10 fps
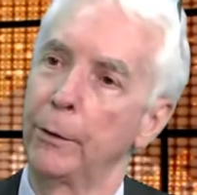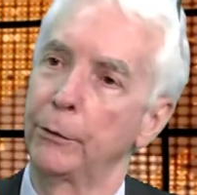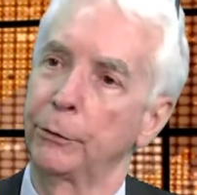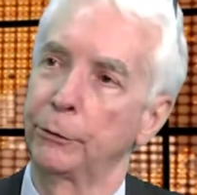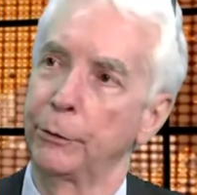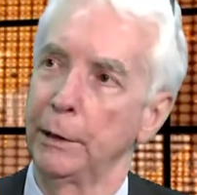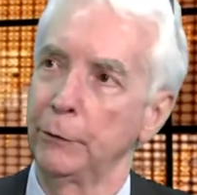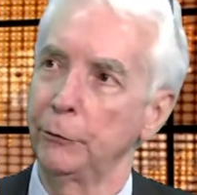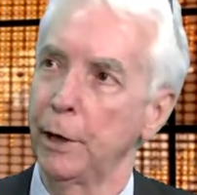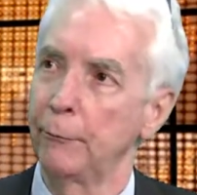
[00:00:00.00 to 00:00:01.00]

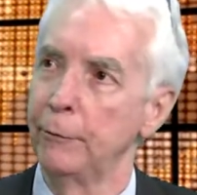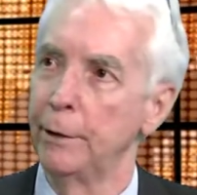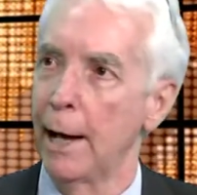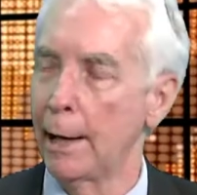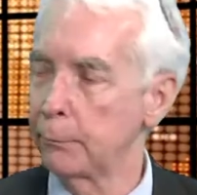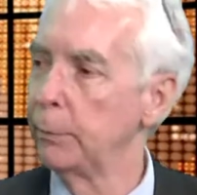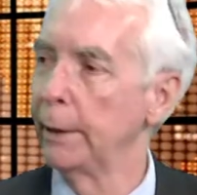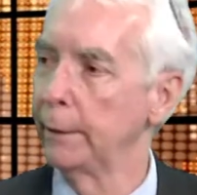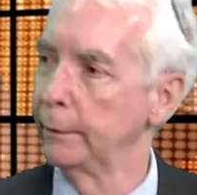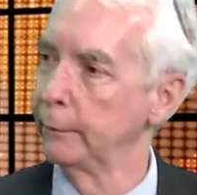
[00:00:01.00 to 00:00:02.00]
things have not
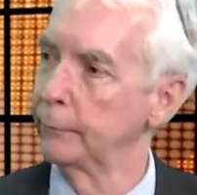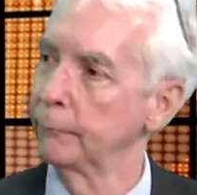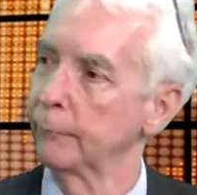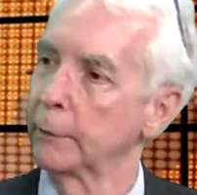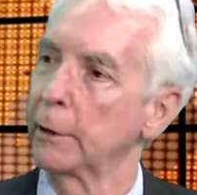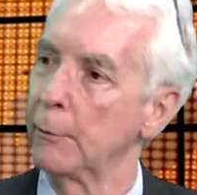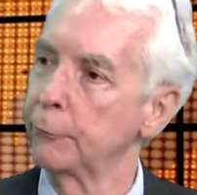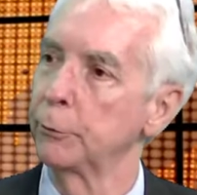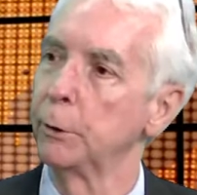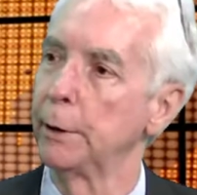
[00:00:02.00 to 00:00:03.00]
been
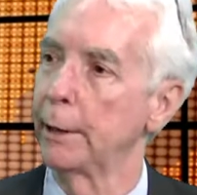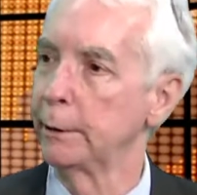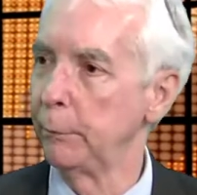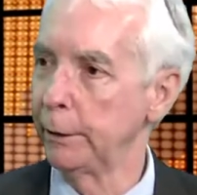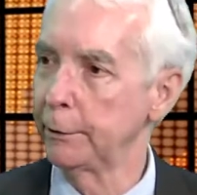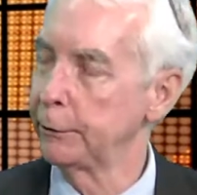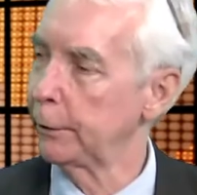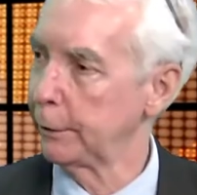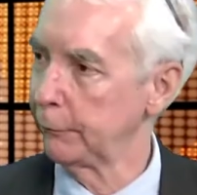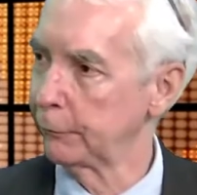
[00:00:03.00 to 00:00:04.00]
comfortable on the
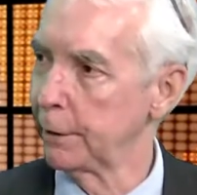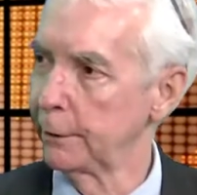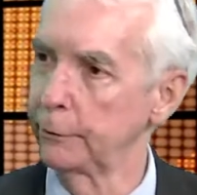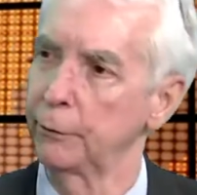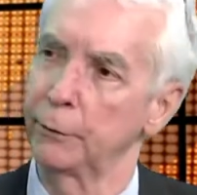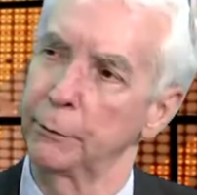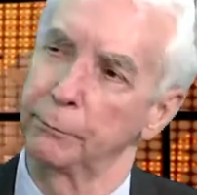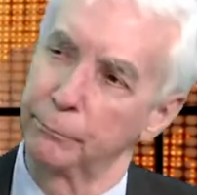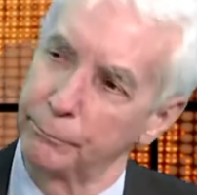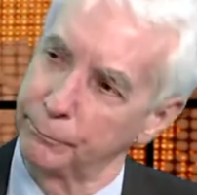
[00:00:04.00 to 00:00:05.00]
military front or
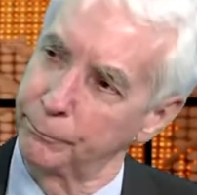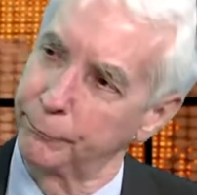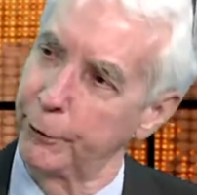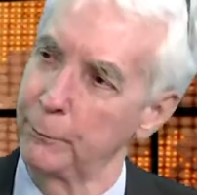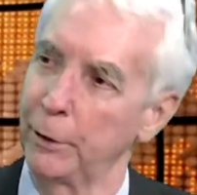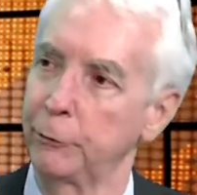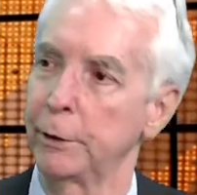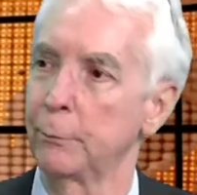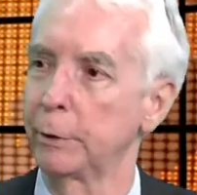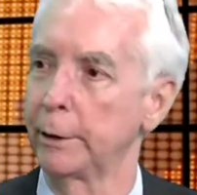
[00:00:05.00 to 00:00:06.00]
very much on
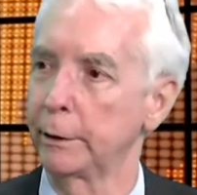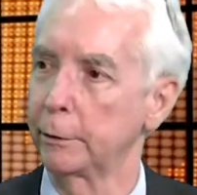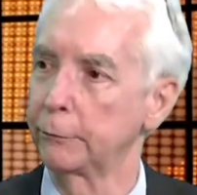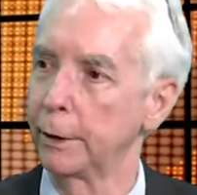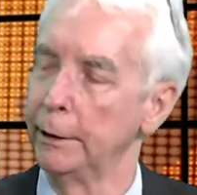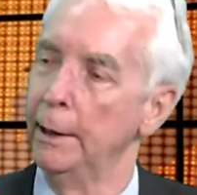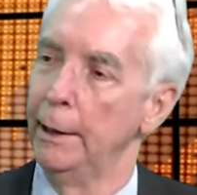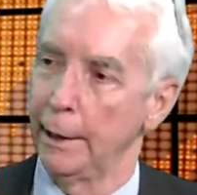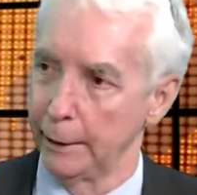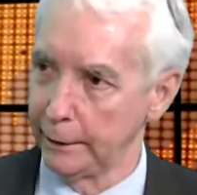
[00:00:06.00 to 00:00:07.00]
the political front.
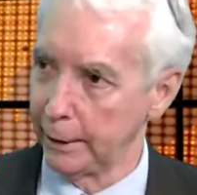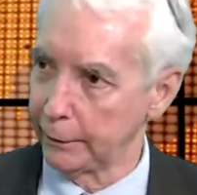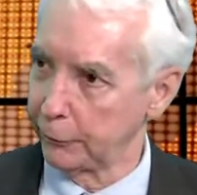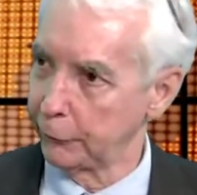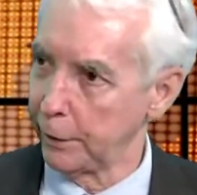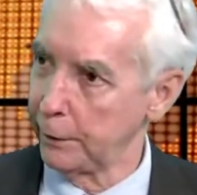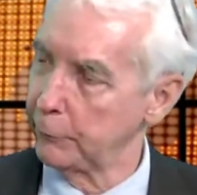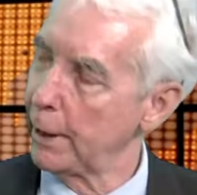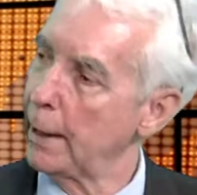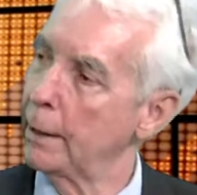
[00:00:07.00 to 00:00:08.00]
And yet at the same
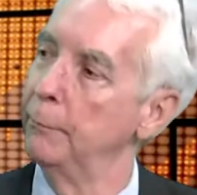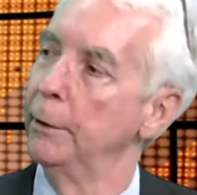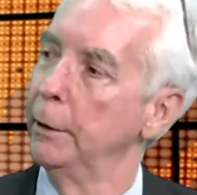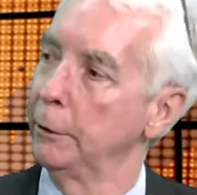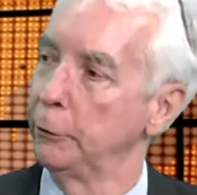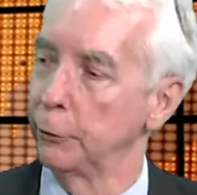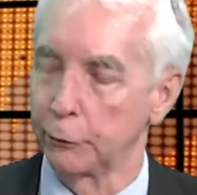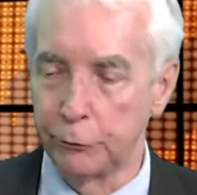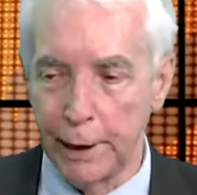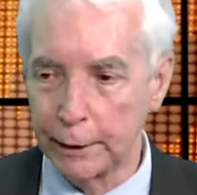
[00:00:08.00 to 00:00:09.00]
time, you're
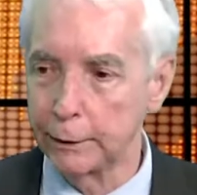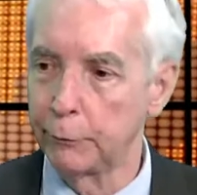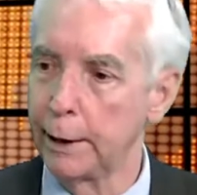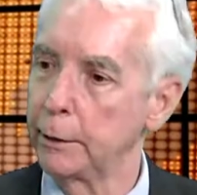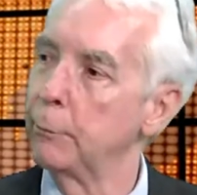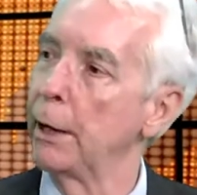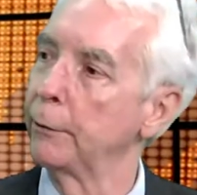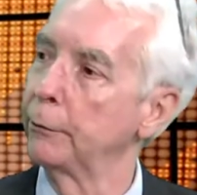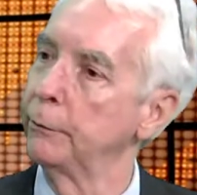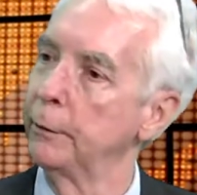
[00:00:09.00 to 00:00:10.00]
exactly right about
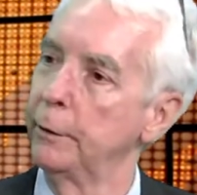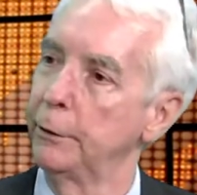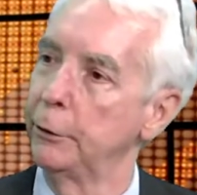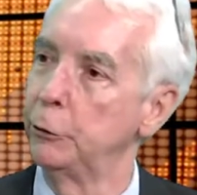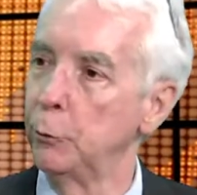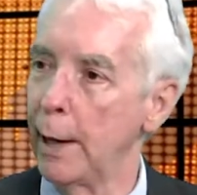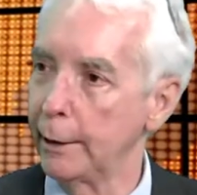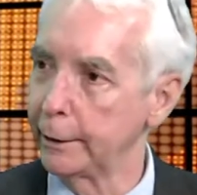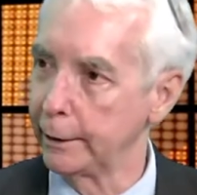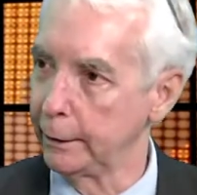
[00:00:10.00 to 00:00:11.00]
the
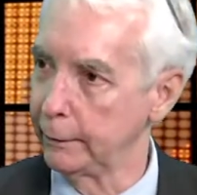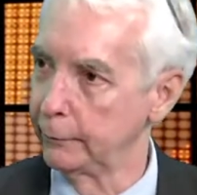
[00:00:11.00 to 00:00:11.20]
duality